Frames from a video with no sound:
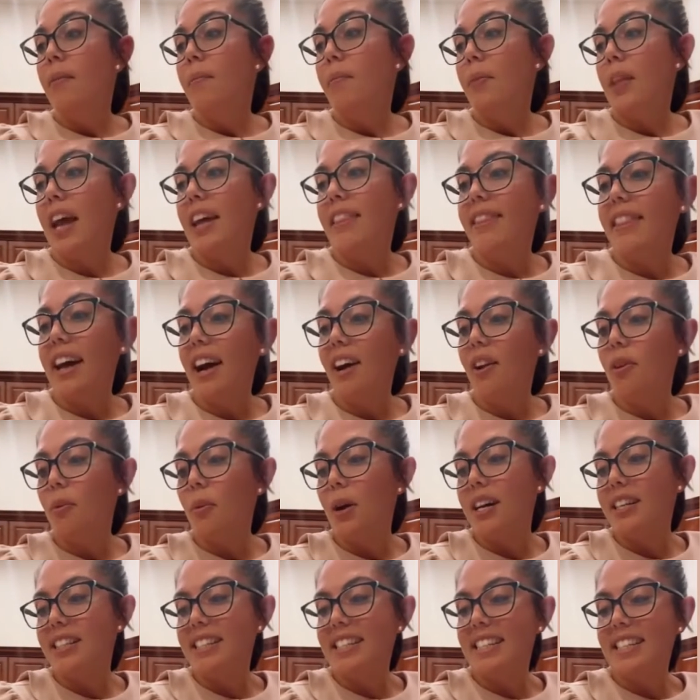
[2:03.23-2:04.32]
And that
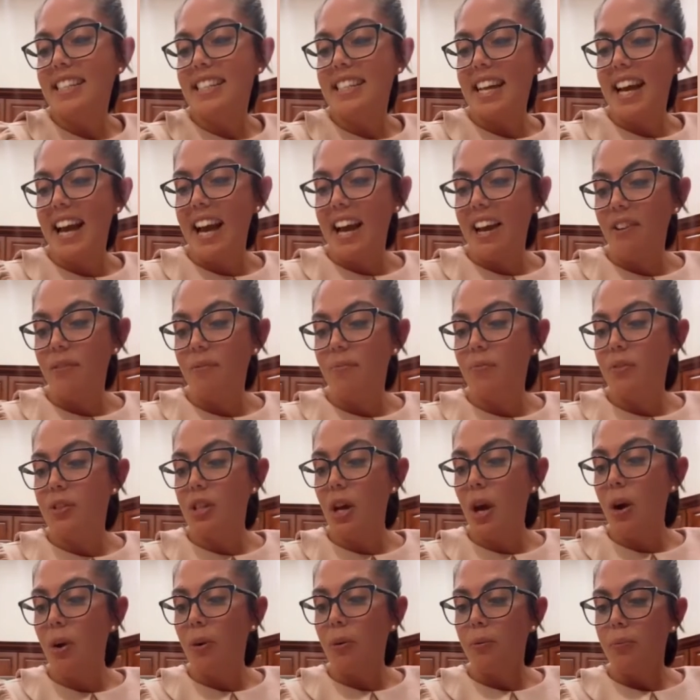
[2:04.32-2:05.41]
was today.
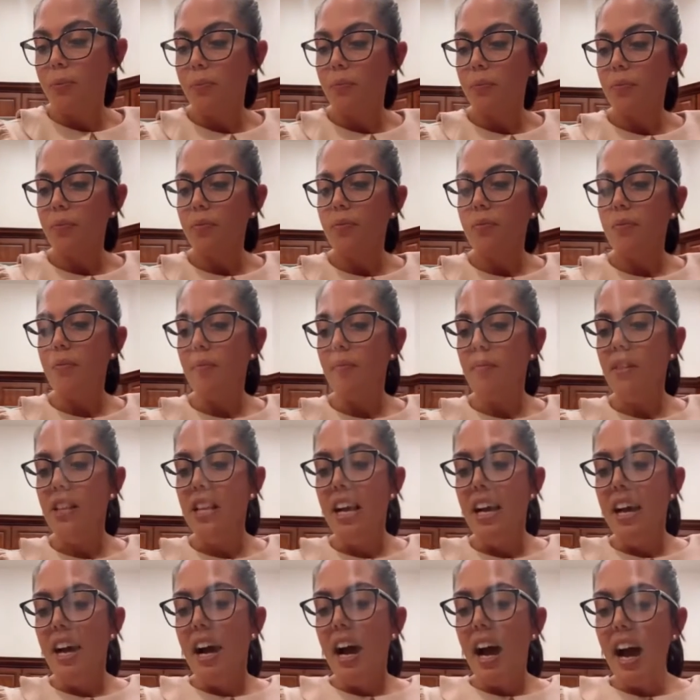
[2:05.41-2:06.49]
So
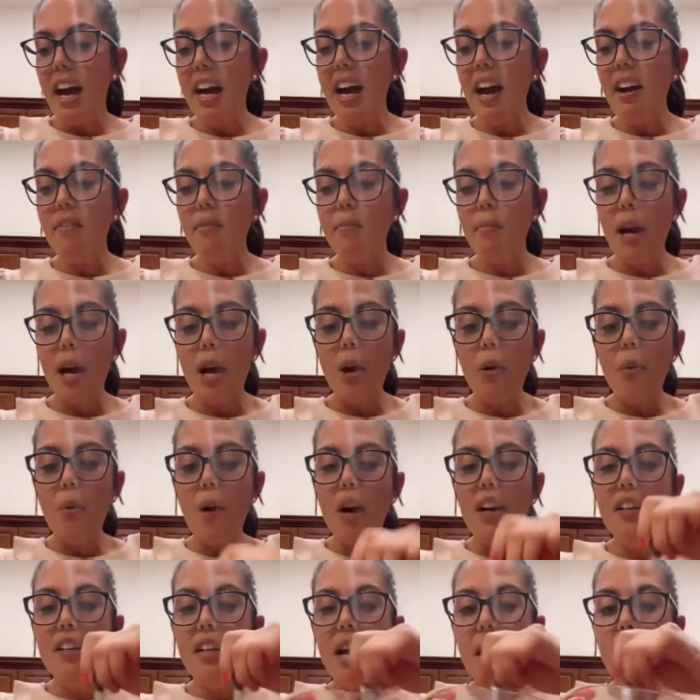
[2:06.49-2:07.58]
I have my
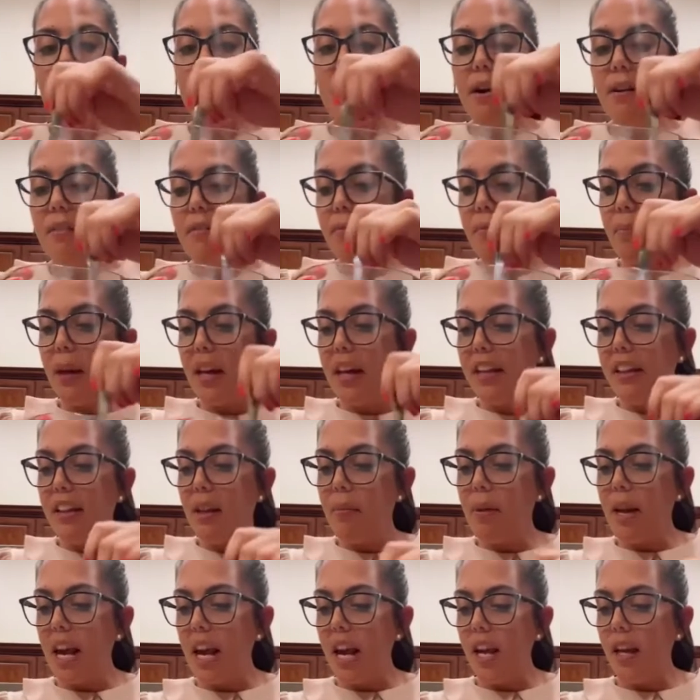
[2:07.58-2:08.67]
1 cup of pink
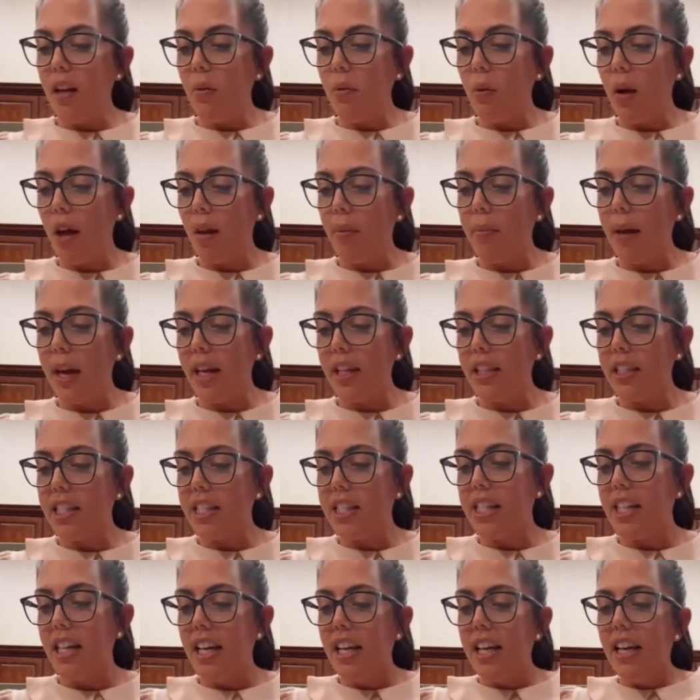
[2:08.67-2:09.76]
lemonade well mixed.